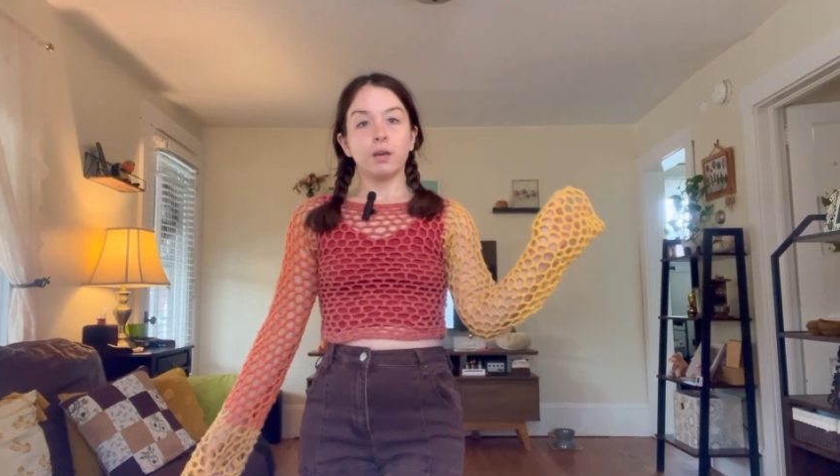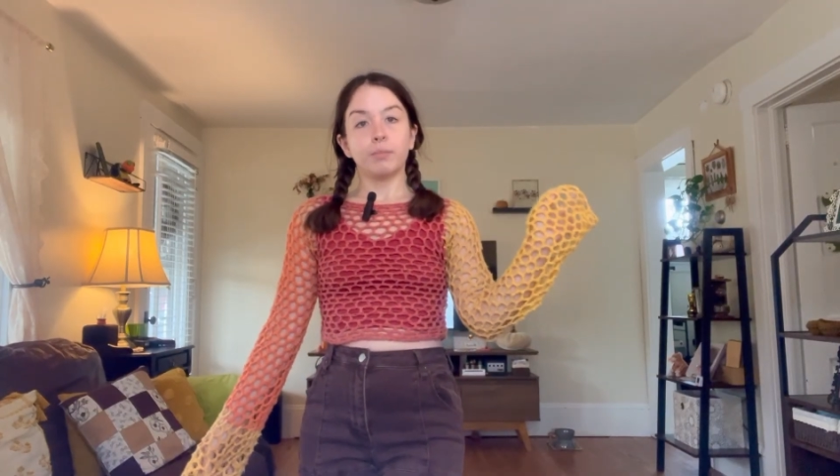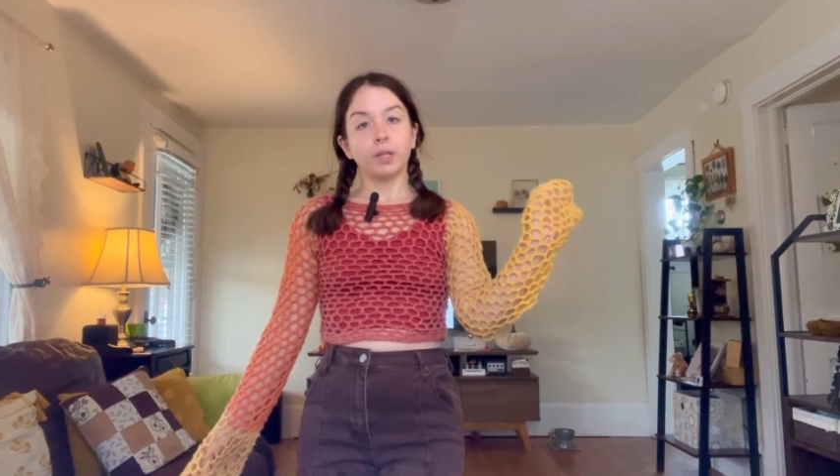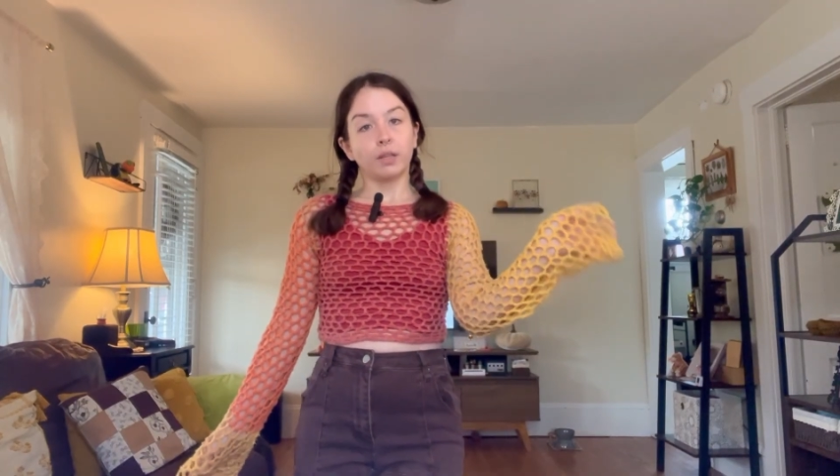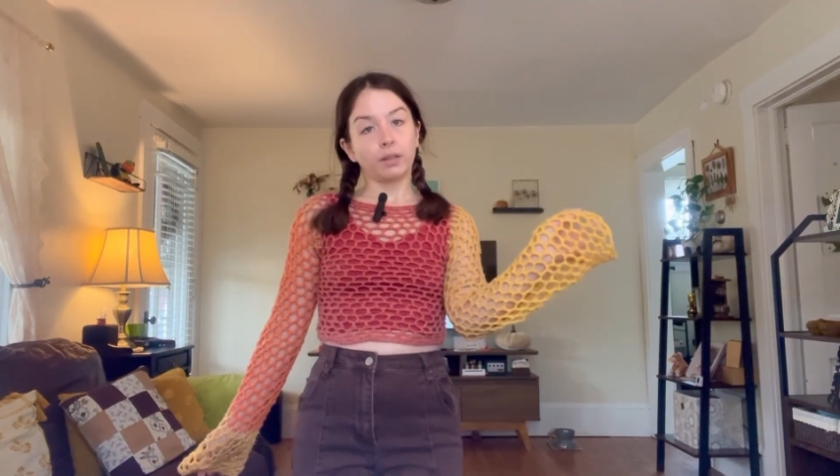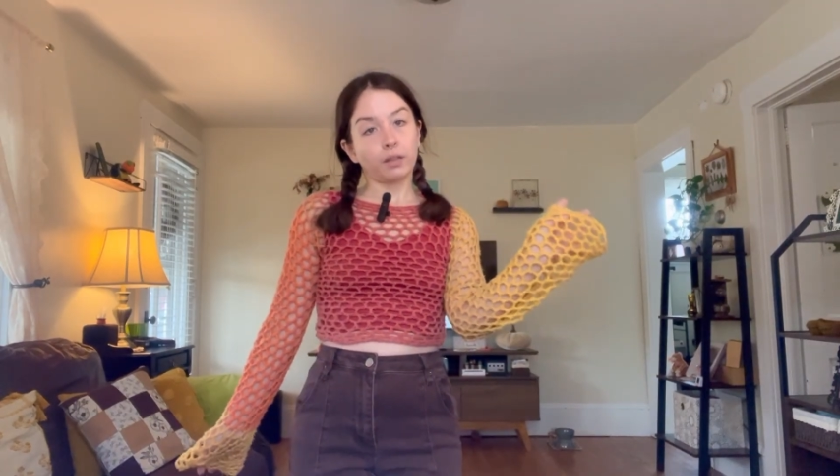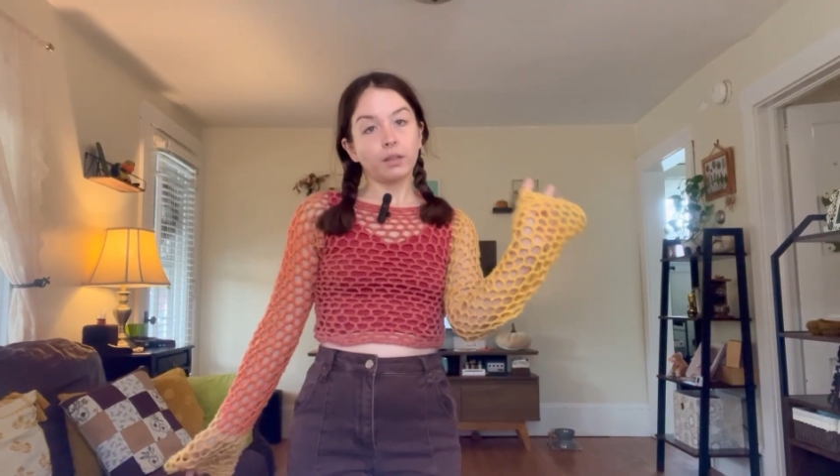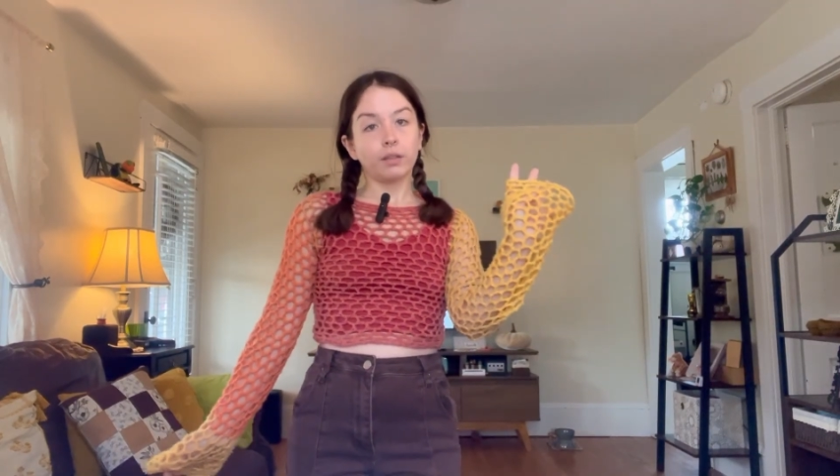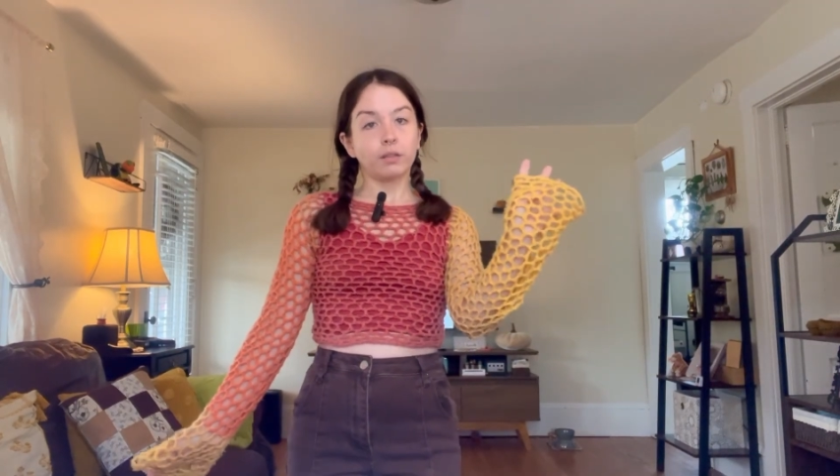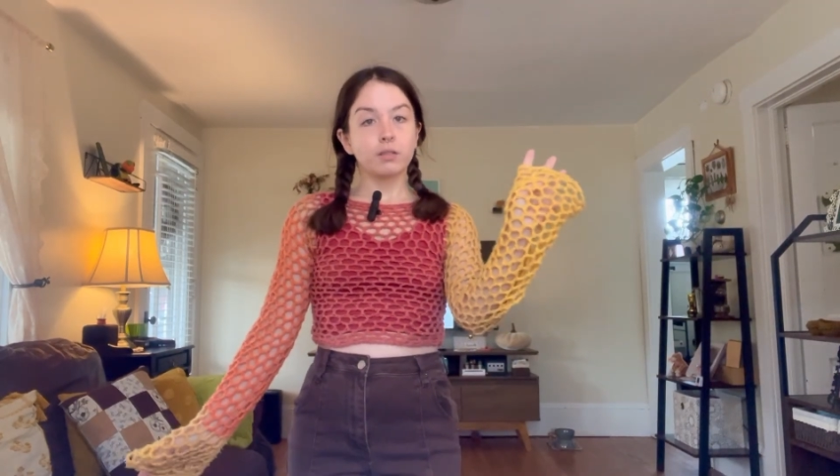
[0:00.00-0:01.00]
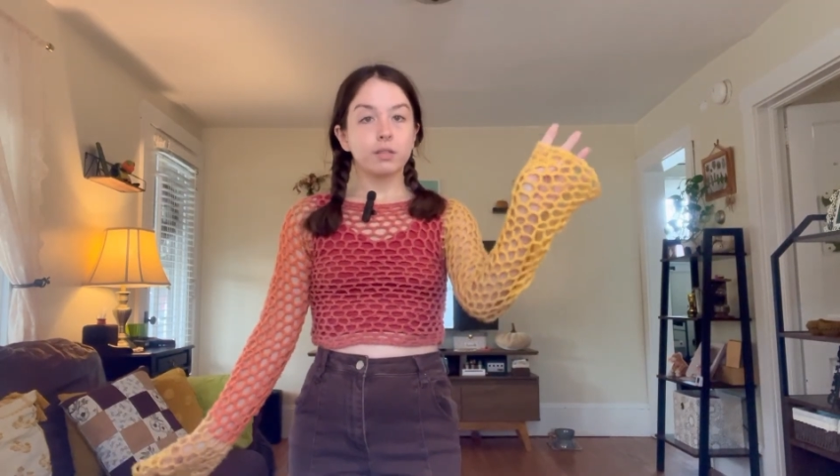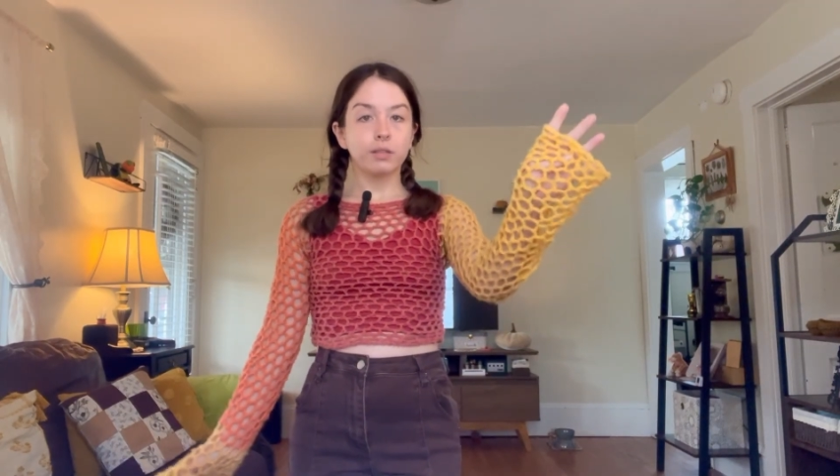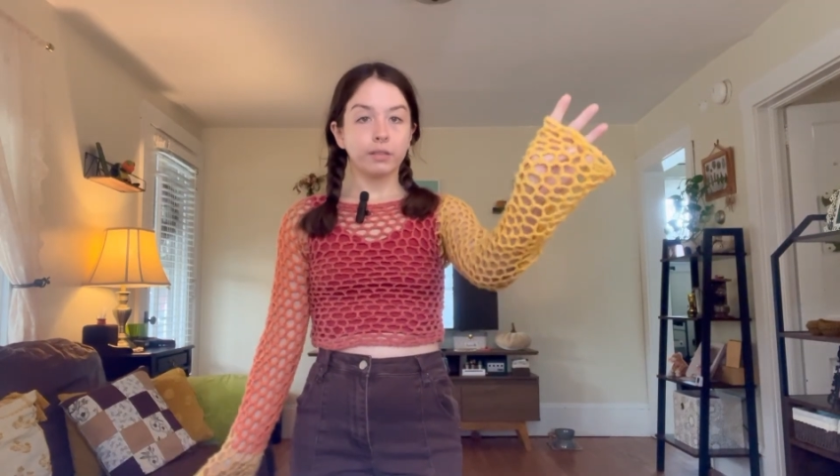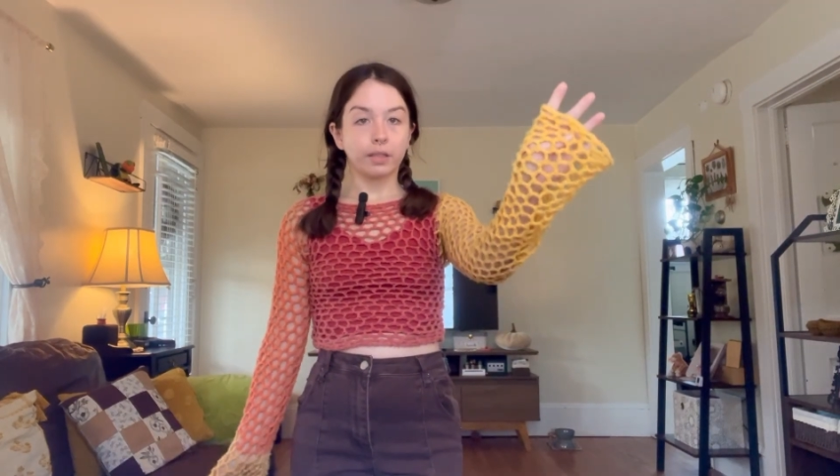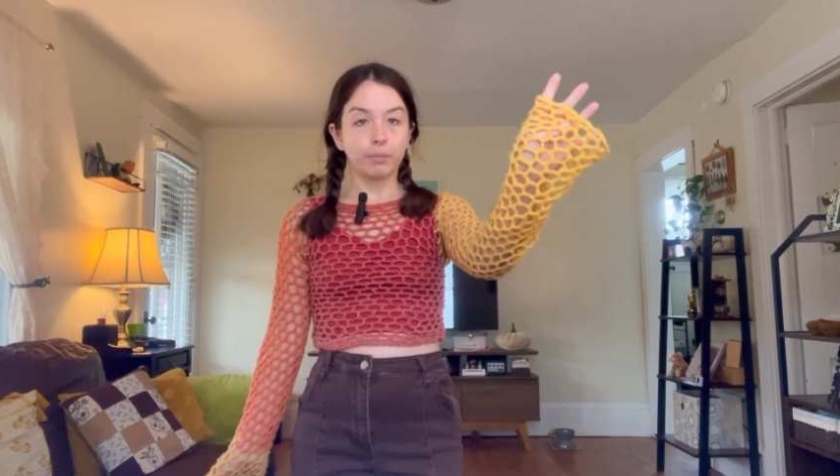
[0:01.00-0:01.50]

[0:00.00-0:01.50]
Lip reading: being that it's like a